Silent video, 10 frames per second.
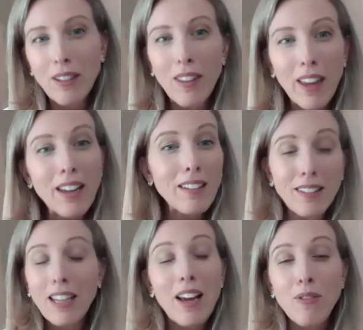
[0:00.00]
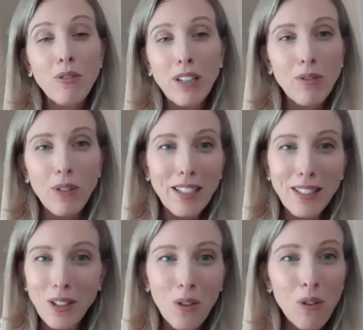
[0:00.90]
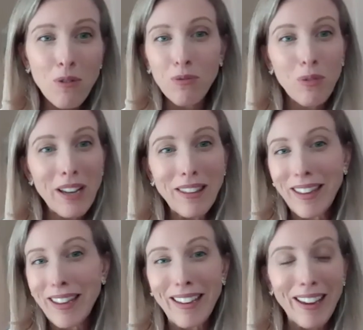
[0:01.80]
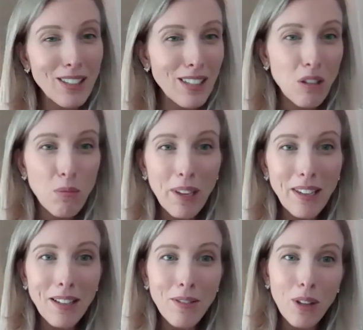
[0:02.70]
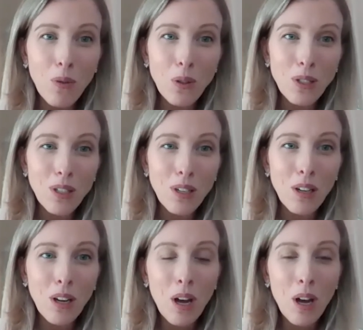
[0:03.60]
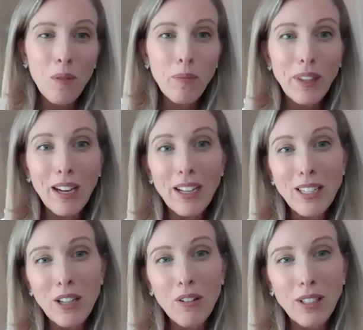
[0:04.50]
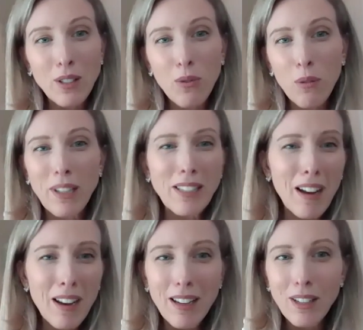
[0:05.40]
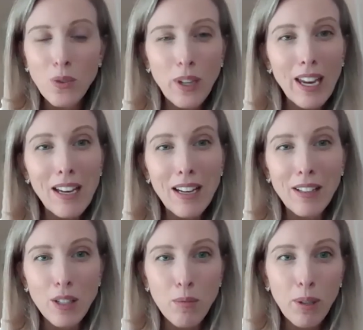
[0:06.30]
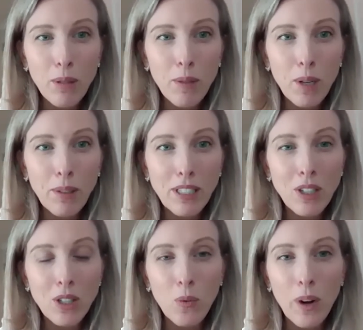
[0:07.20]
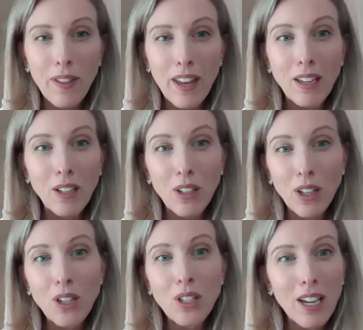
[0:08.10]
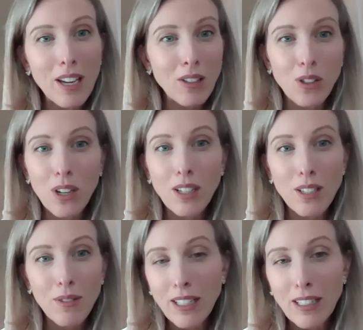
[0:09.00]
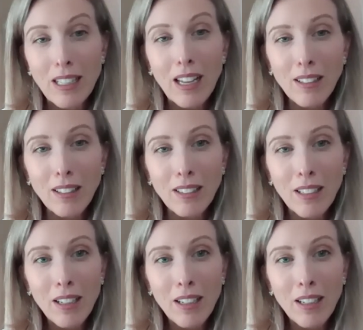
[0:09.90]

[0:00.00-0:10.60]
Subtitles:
And then have a written advice to go off with. They can get a second opinion if they want to. But the idea is from as early as we can to put them in a position where they can negotiate constructively and settle.